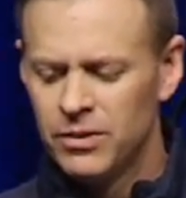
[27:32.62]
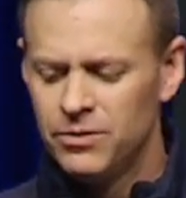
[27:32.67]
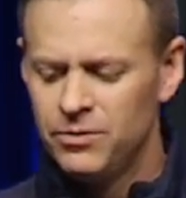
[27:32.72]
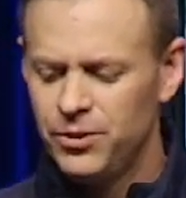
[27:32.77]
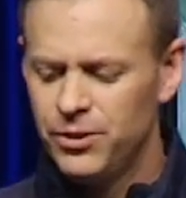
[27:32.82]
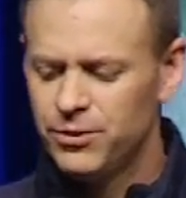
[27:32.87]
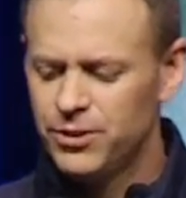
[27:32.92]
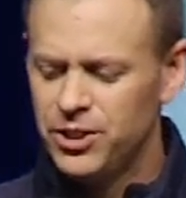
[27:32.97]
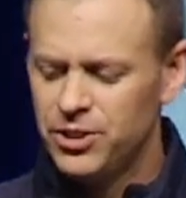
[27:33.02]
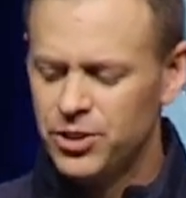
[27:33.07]
If
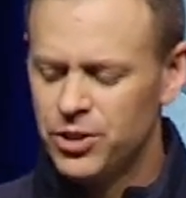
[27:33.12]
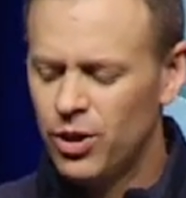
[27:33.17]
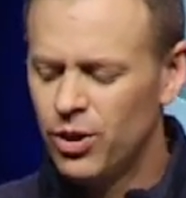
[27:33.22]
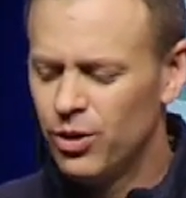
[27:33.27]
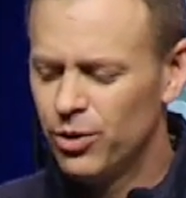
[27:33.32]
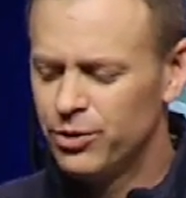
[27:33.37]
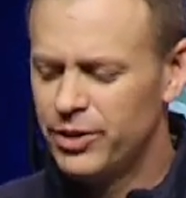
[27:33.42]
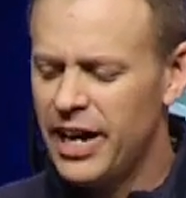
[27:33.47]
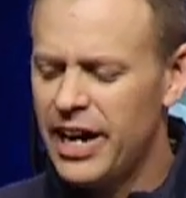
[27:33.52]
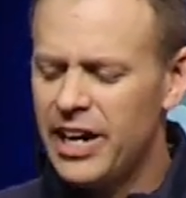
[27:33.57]
you just
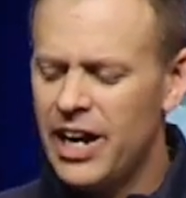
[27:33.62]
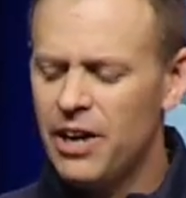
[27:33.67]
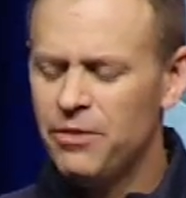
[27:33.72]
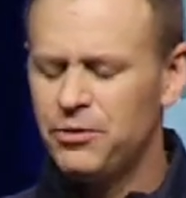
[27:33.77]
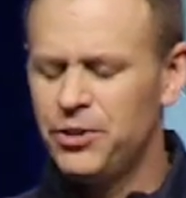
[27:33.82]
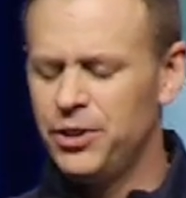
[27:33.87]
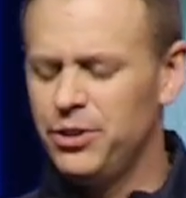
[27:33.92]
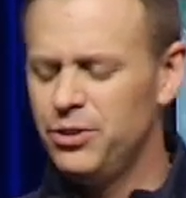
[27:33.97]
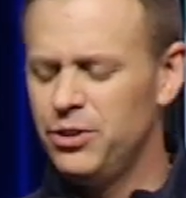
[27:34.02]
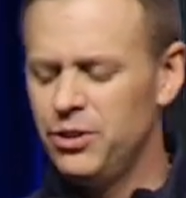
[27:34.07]
hold that
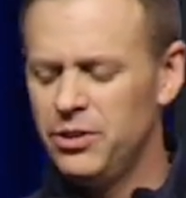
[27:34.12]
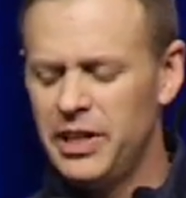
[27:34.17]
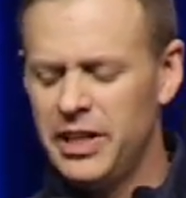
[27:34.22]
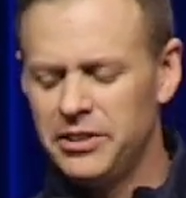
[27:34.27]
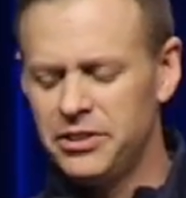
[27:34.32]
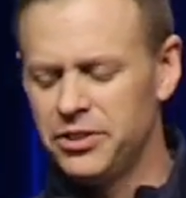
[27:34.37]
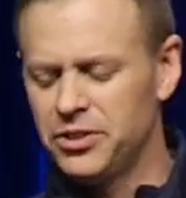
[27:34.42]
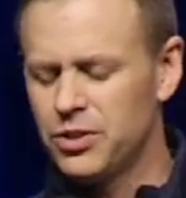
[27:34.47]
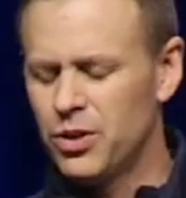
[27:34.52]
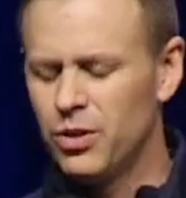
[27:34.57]
after you do that,
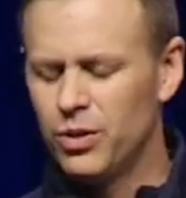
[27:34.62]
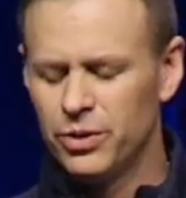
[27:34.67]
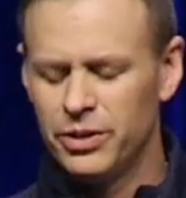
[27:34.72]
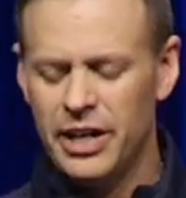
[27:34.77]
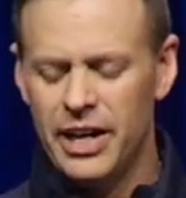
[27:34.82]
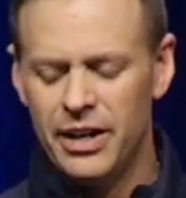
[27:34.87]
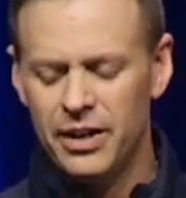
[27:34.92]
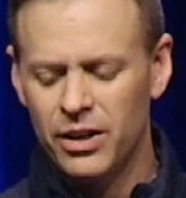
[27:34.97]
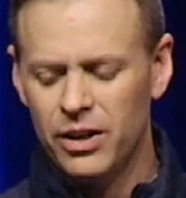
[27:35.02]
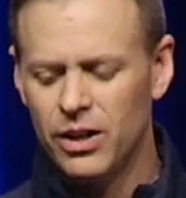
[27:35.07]
just hold
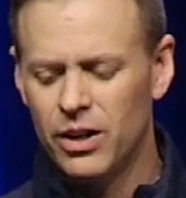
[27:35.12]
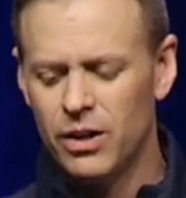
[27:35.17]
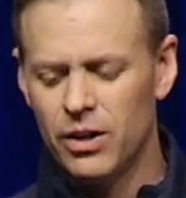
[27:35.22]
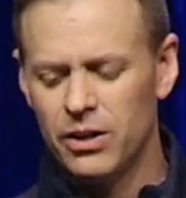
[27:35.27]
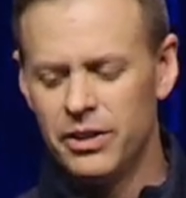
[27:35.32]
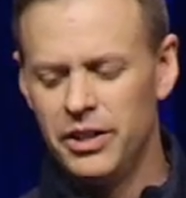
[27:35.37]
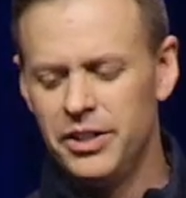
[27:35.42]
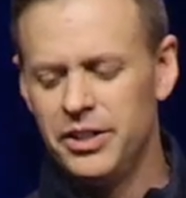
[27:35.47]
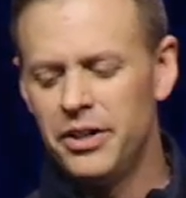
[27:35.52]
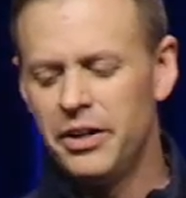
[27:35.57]
that card
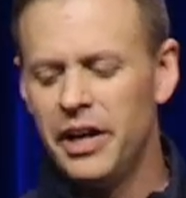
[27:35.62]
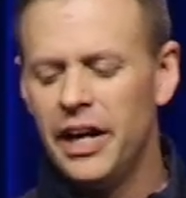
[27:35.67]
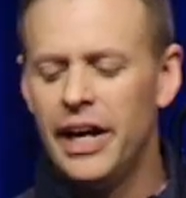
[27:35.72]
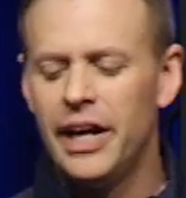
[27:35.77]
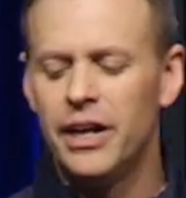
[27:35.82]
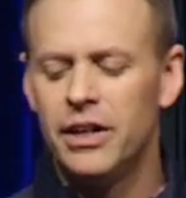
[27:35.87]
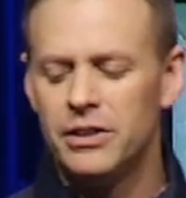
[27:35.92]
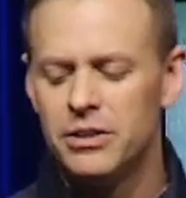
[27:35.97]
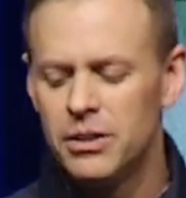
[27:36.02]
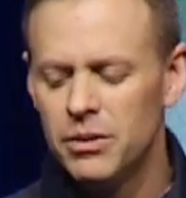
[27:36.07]
in your
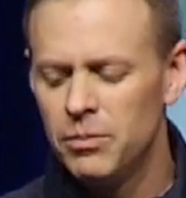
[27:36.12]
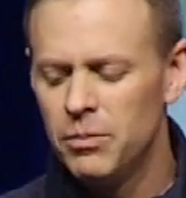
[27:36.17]
hand.